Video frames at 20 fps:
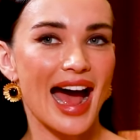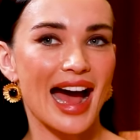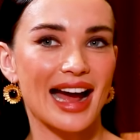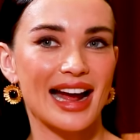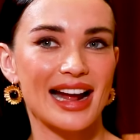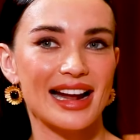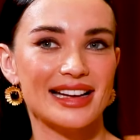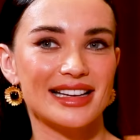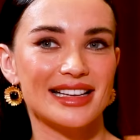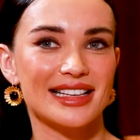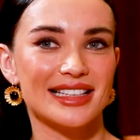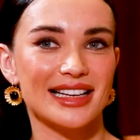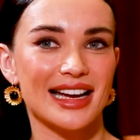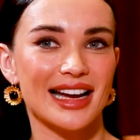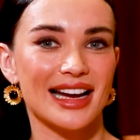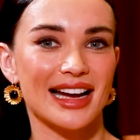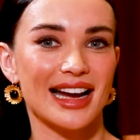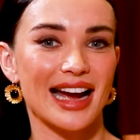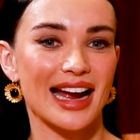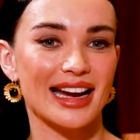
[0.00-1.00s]
And,
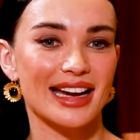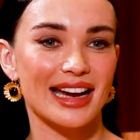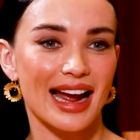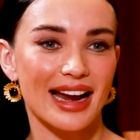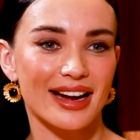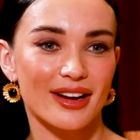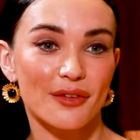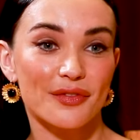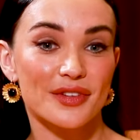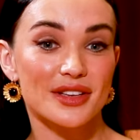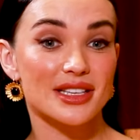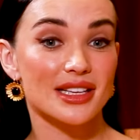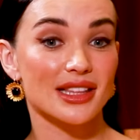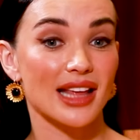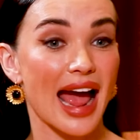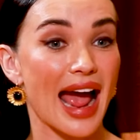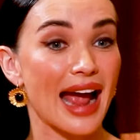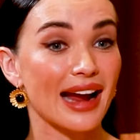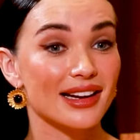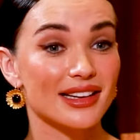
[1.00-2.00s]
uh, and, and obviously
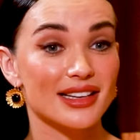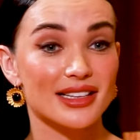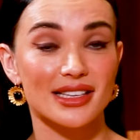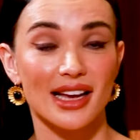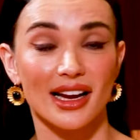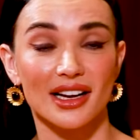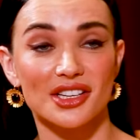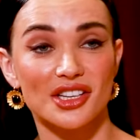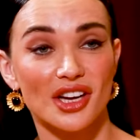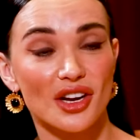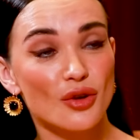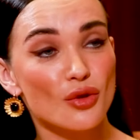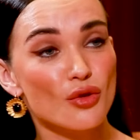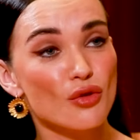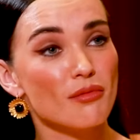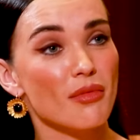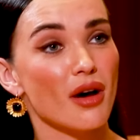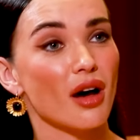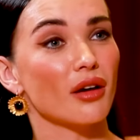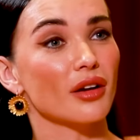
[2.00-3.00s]
the actors, Akshay
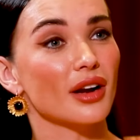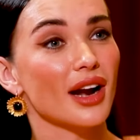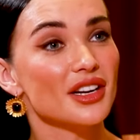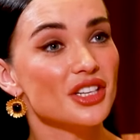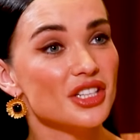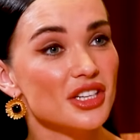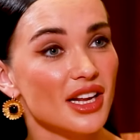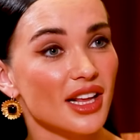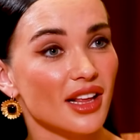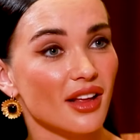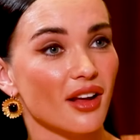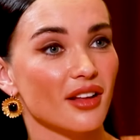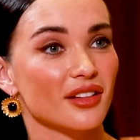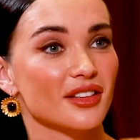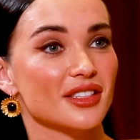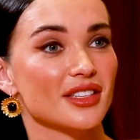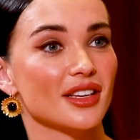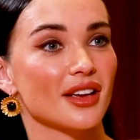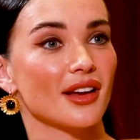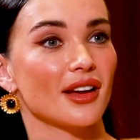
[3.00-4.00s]
Kumar,
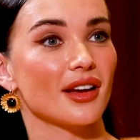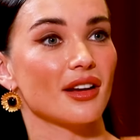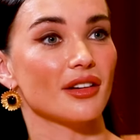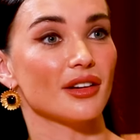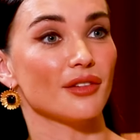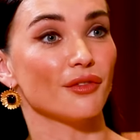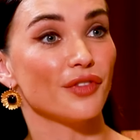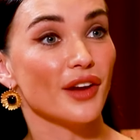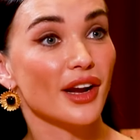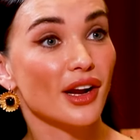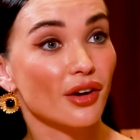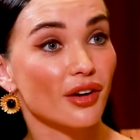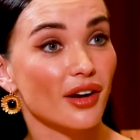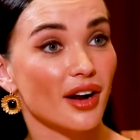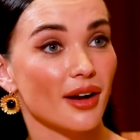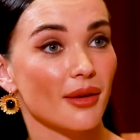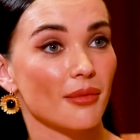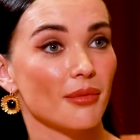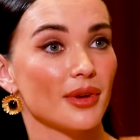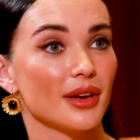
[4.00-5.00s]
Rajinikanth sir, and
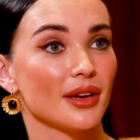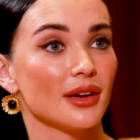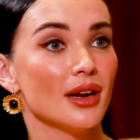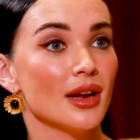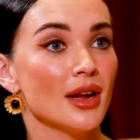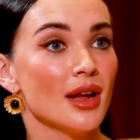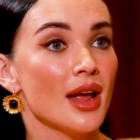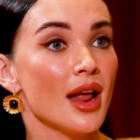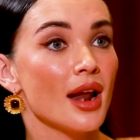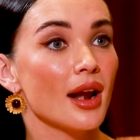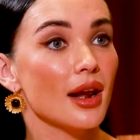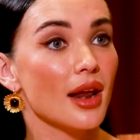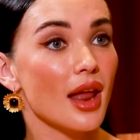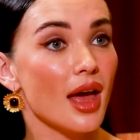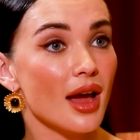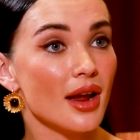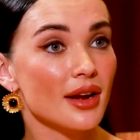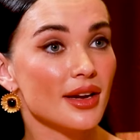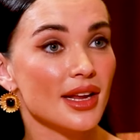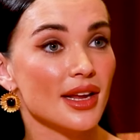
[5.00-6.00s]
Vikram, and
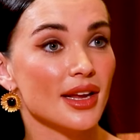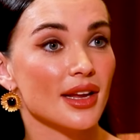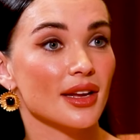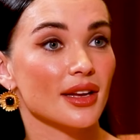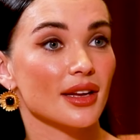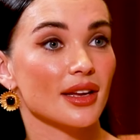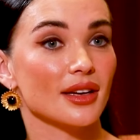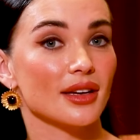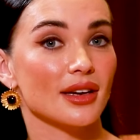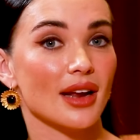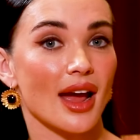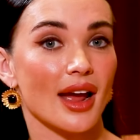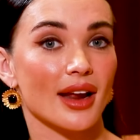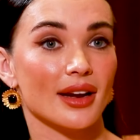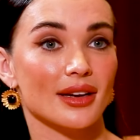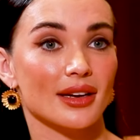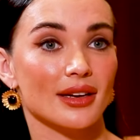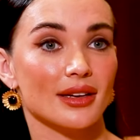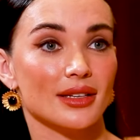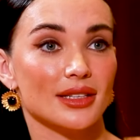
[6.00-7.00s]
learning and,
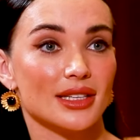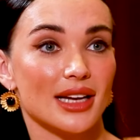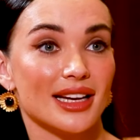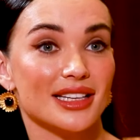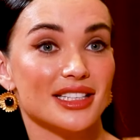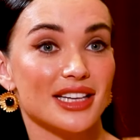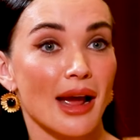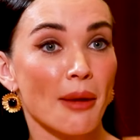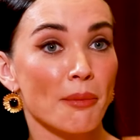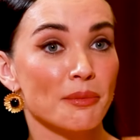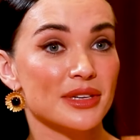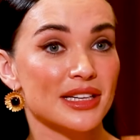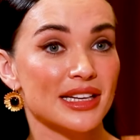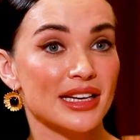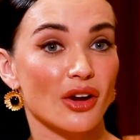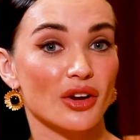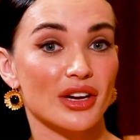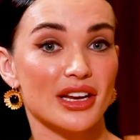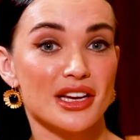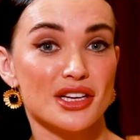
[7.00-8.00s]
and
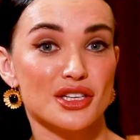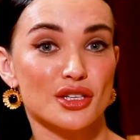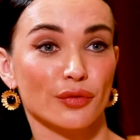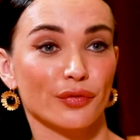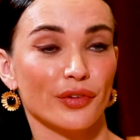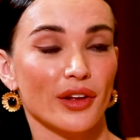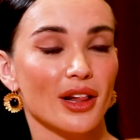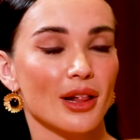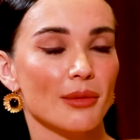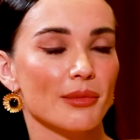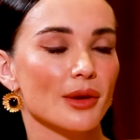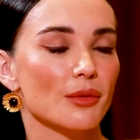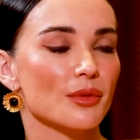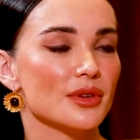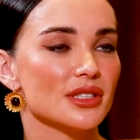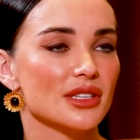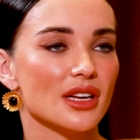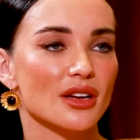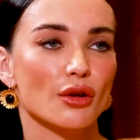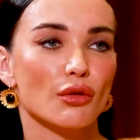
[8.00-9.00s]
adapting on each film, it
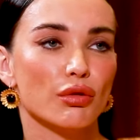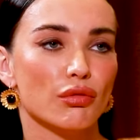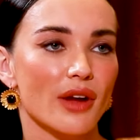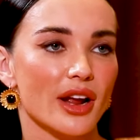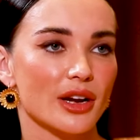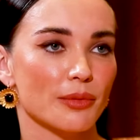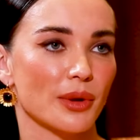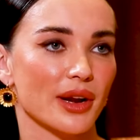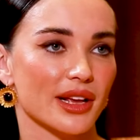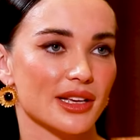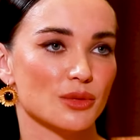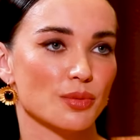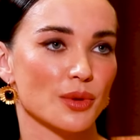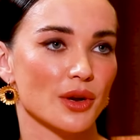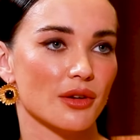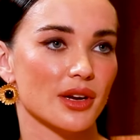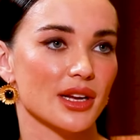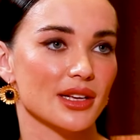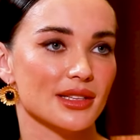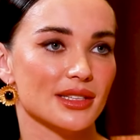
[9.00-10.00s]
was an incredible
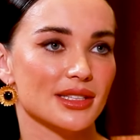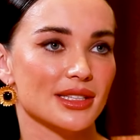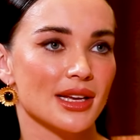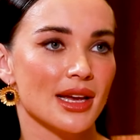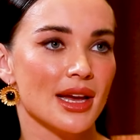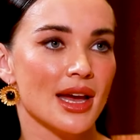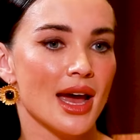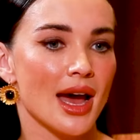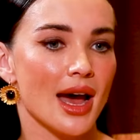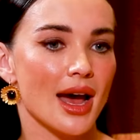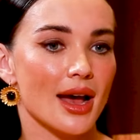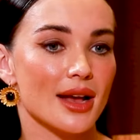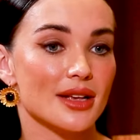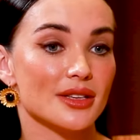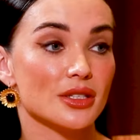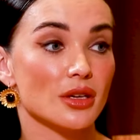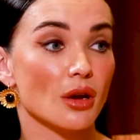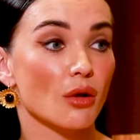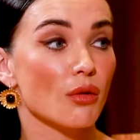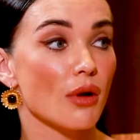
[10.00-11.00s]
experience. Uh,
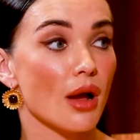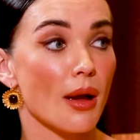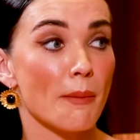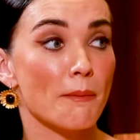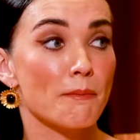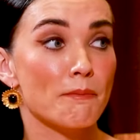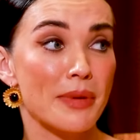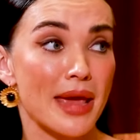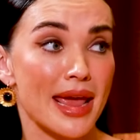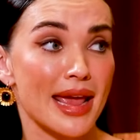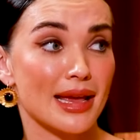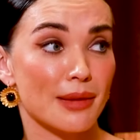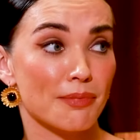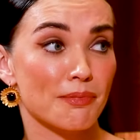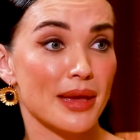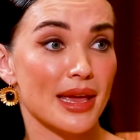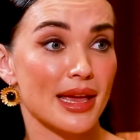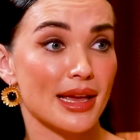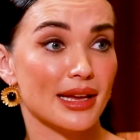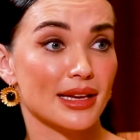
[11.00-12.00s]
so big,
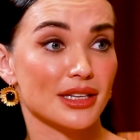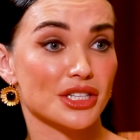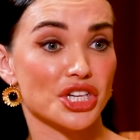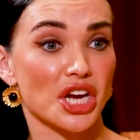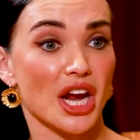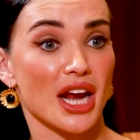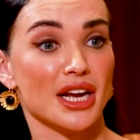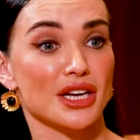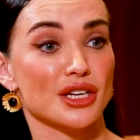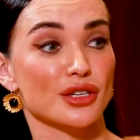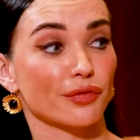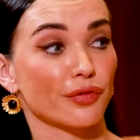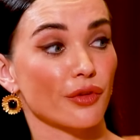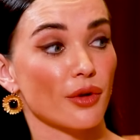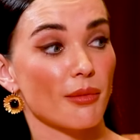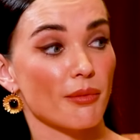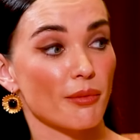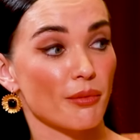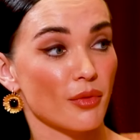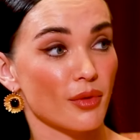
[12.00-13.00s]
big change
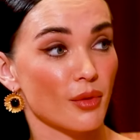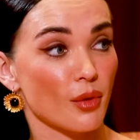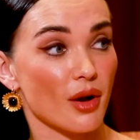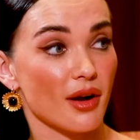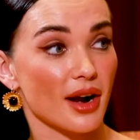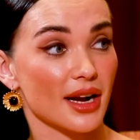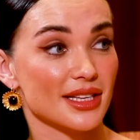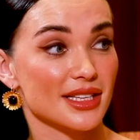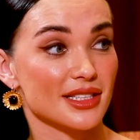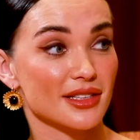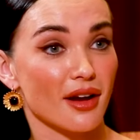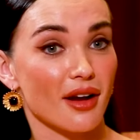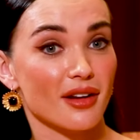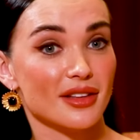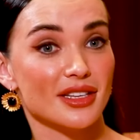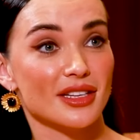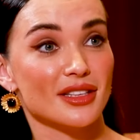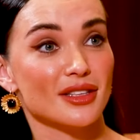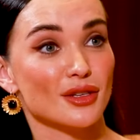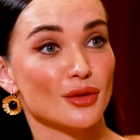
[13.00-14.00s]
from where I
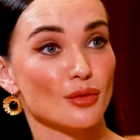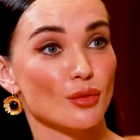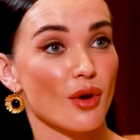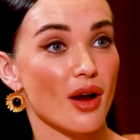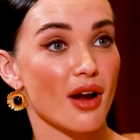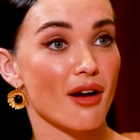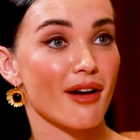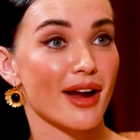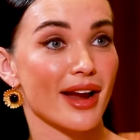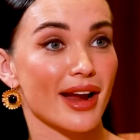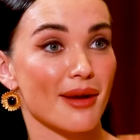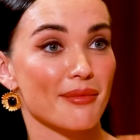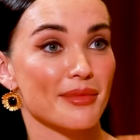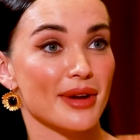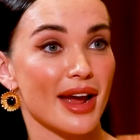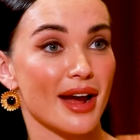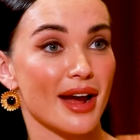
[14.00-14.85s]
started to where I am